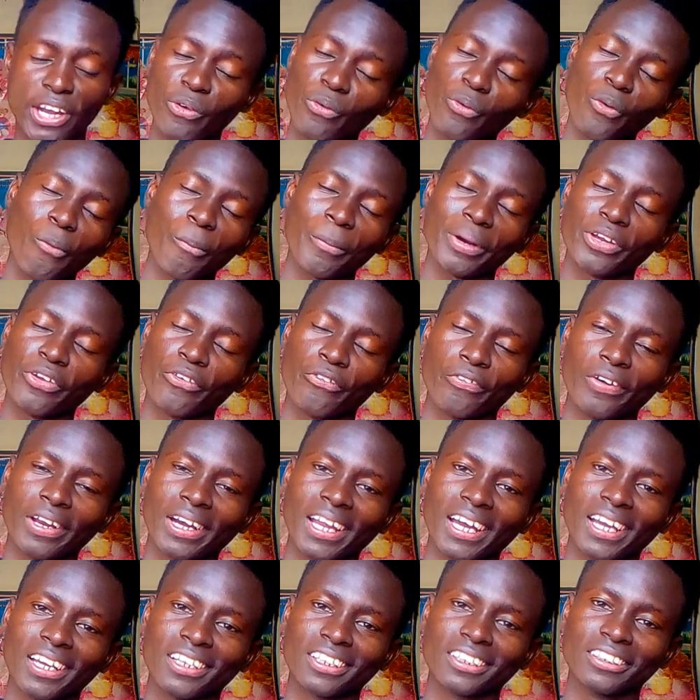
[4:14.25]
any woman you feel
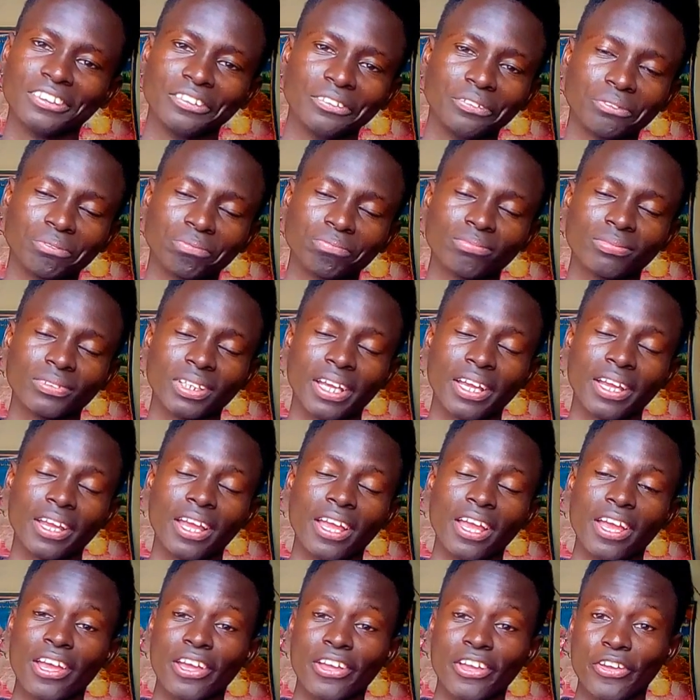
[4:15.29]
like.
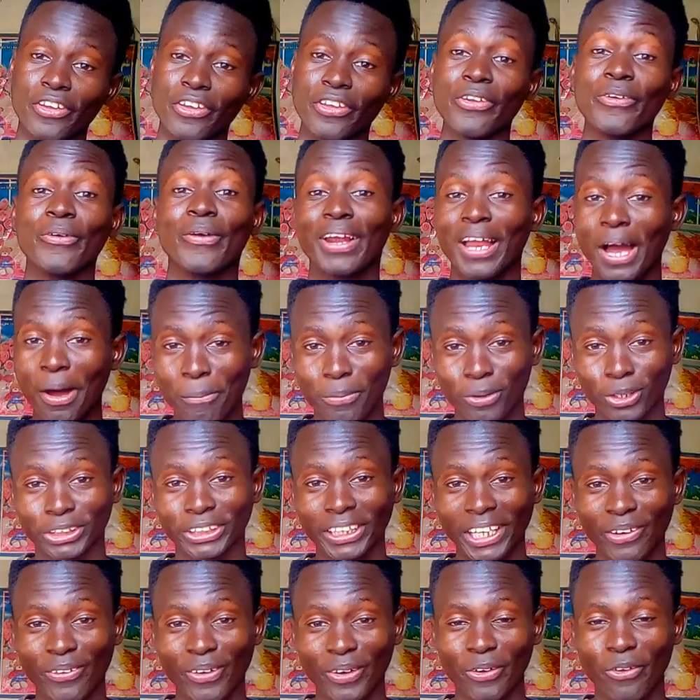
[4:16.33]
You will approach
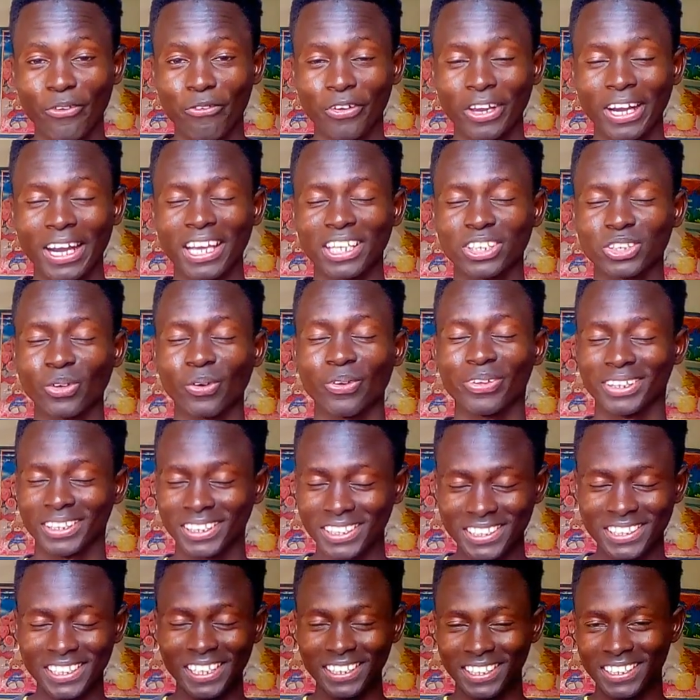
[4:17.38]
anyone you feel like. So
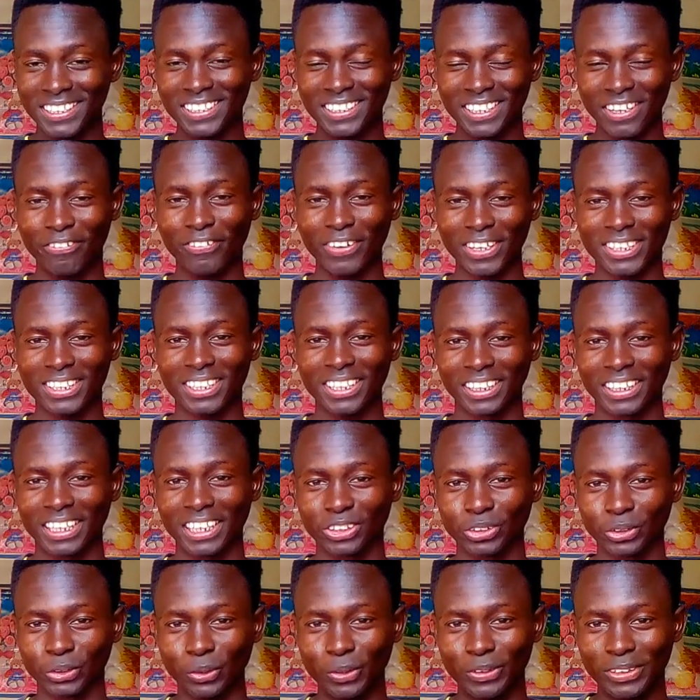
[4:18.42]
this is the first thing
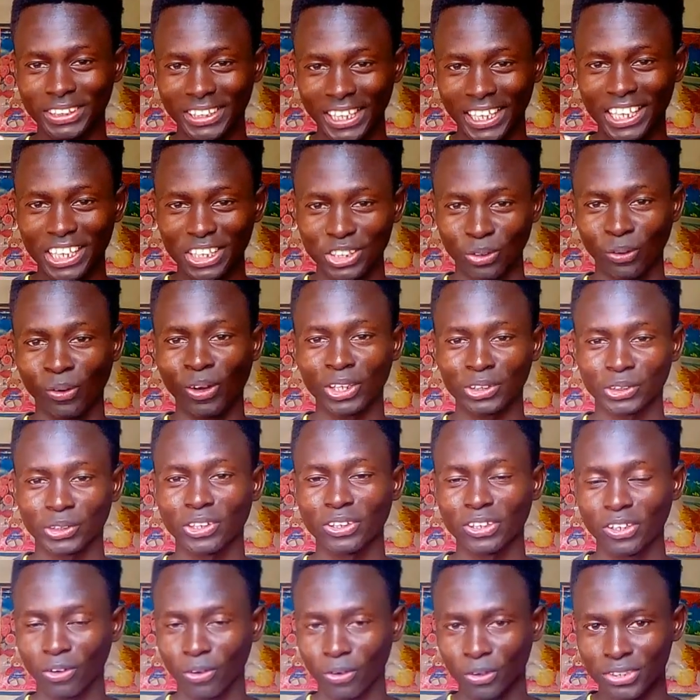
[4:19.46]
that you should take into
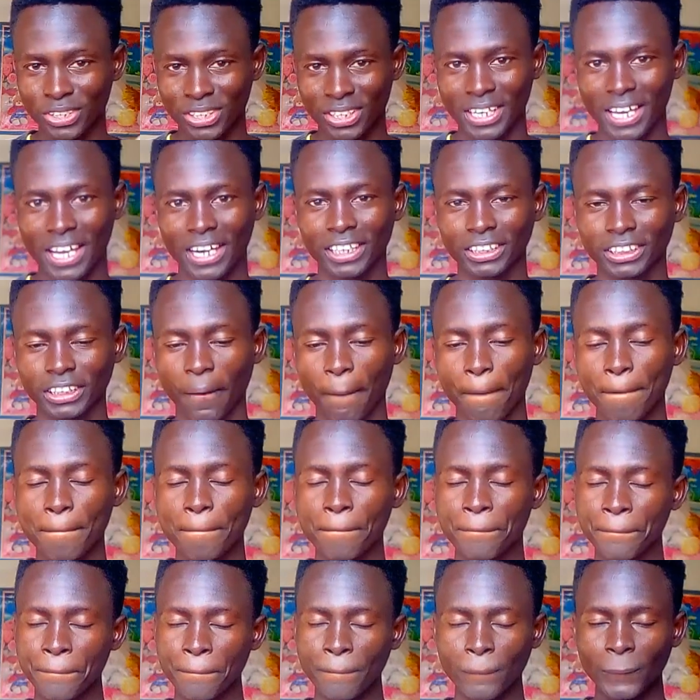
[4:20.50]
consideration.
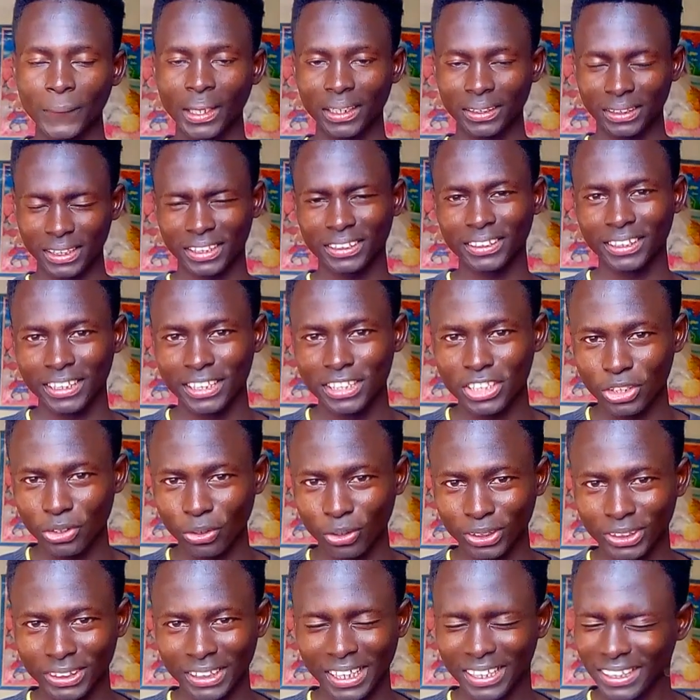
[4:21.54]
Take this
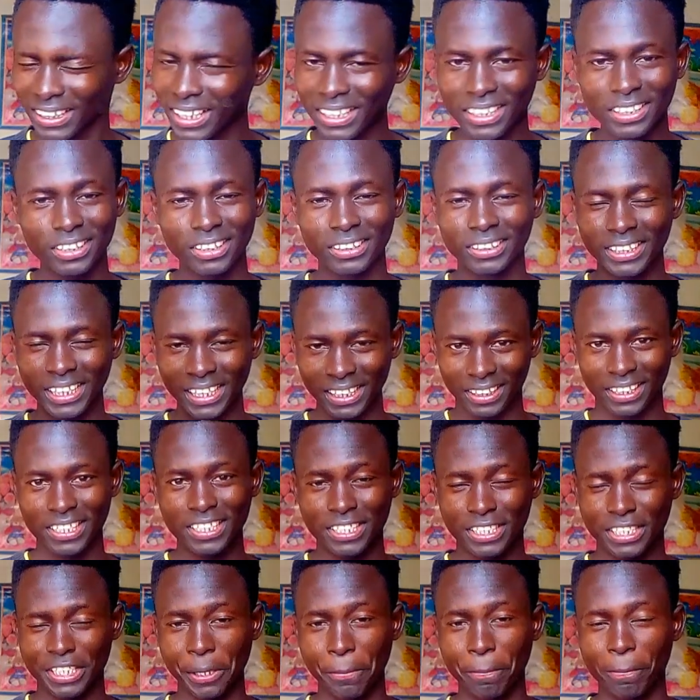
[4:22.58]

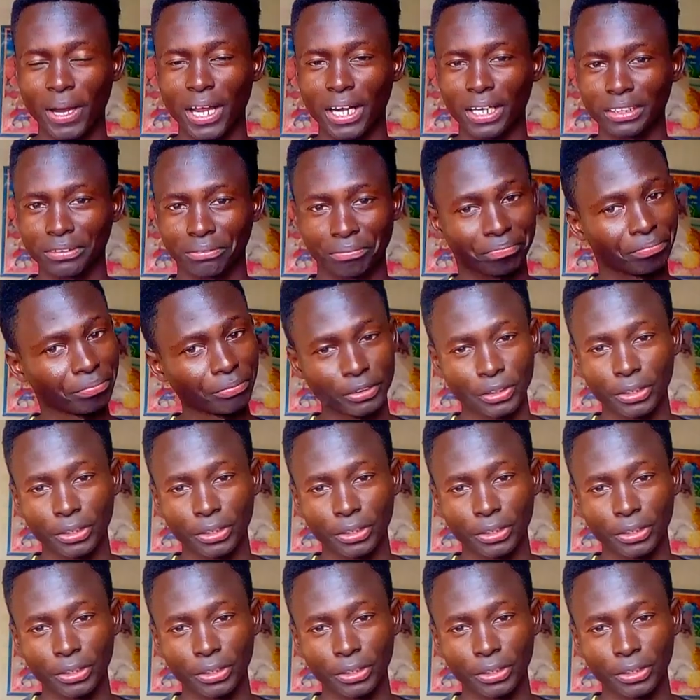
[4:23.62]
tip and